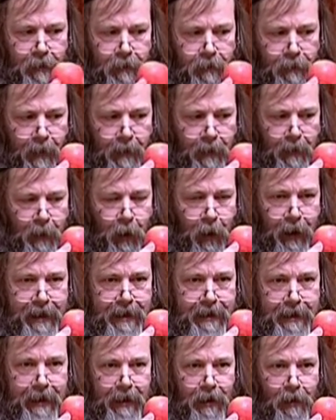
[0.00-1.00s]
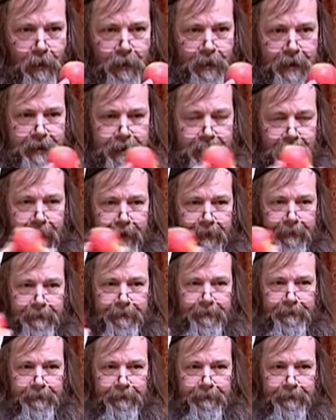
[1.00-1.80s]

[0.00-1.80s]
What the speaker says: from point zero, the sun.